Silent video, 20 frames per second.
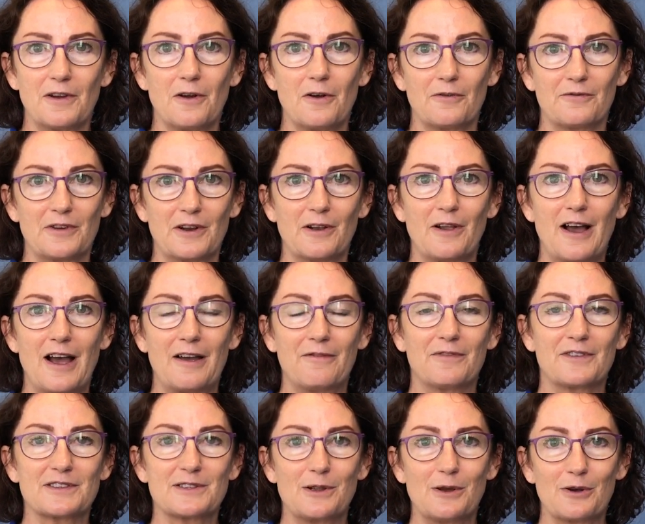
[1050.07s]
of your life,
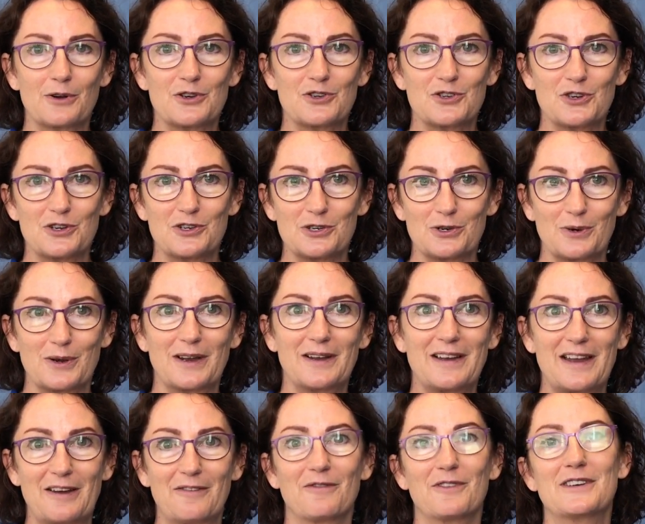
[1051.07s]
as long as you do it
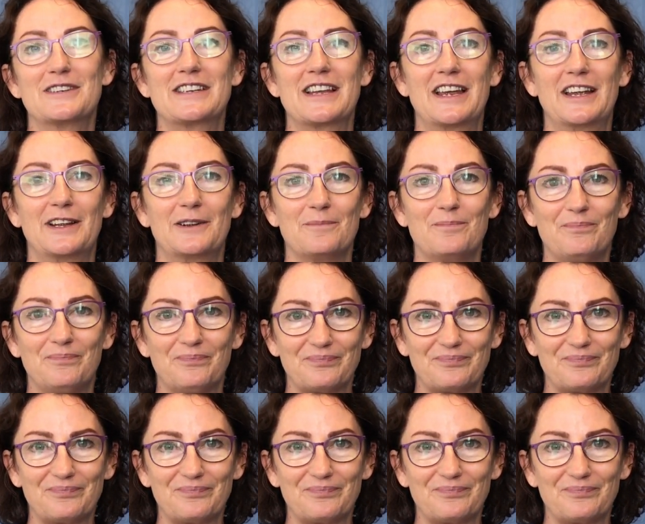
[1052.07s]
every day.